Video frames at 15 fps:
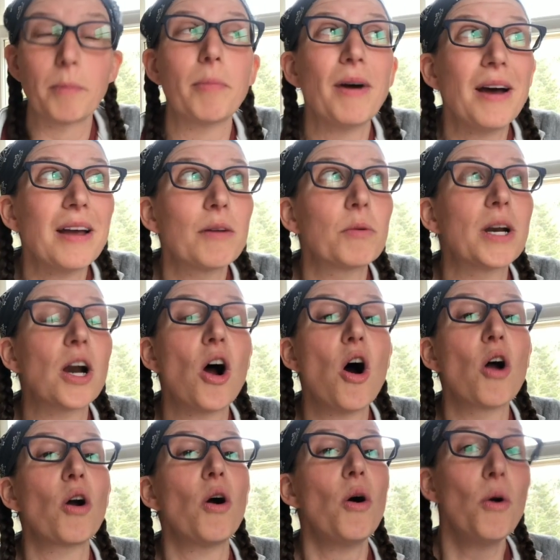but we
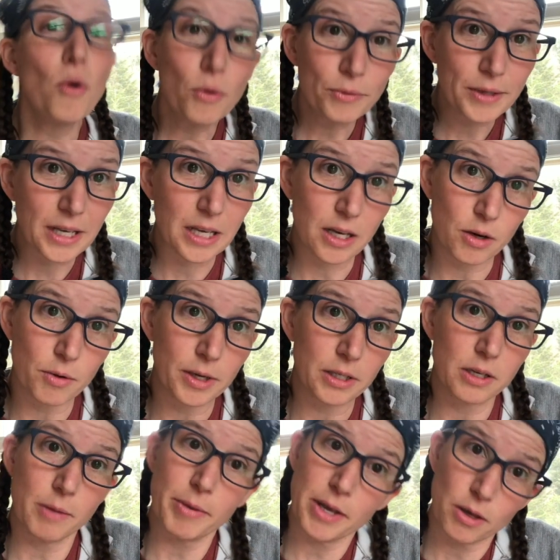are only going
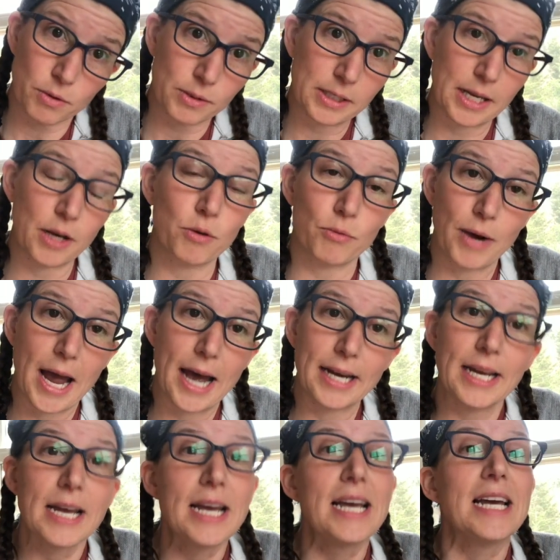to be using red,
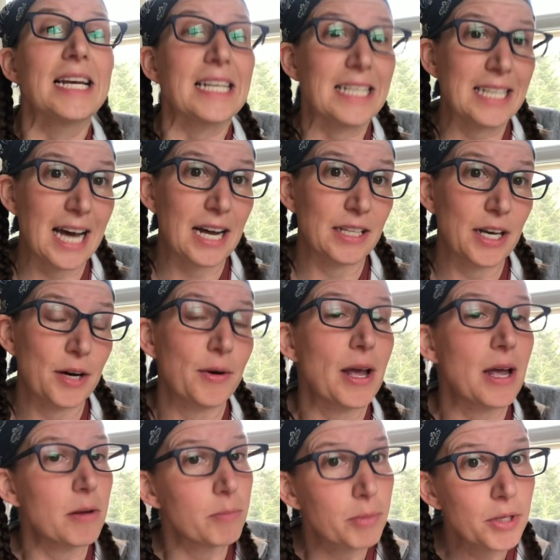yellow,
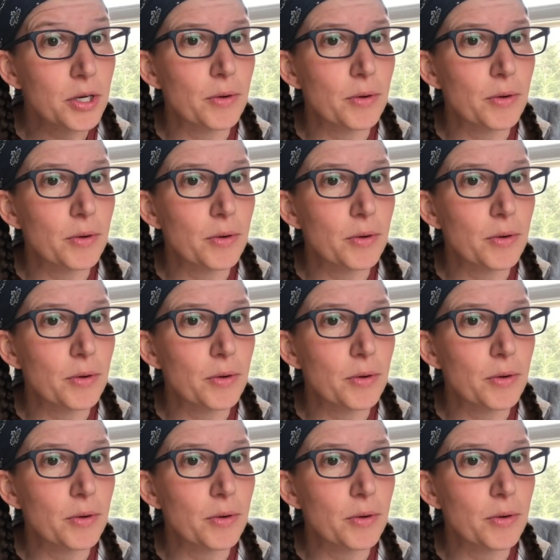and blue.